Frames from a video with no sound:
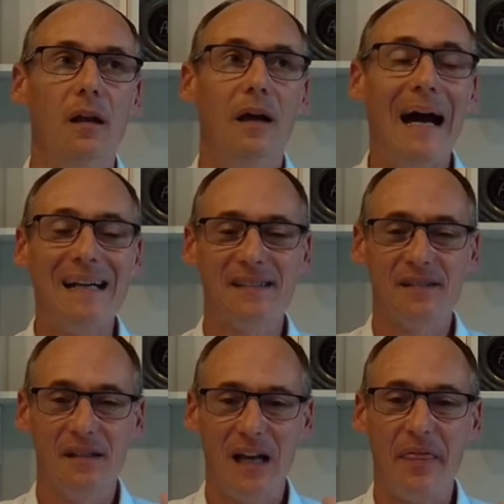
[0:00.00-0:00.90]

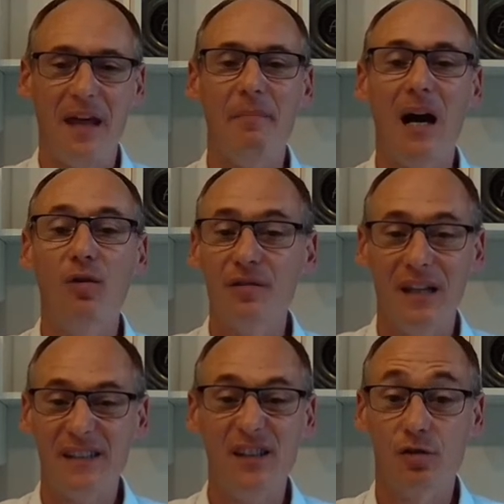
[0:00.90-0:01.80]
asks at them, how
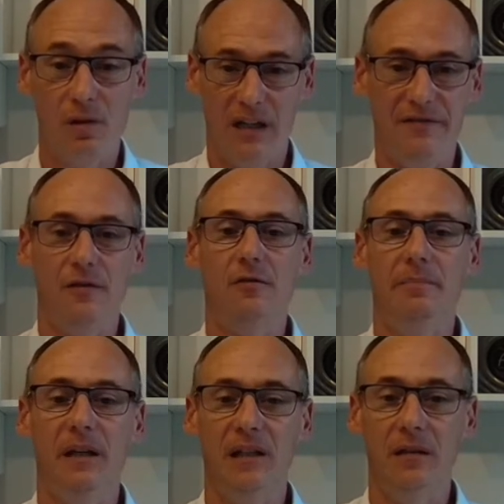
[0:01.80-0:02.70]
does he drive the company?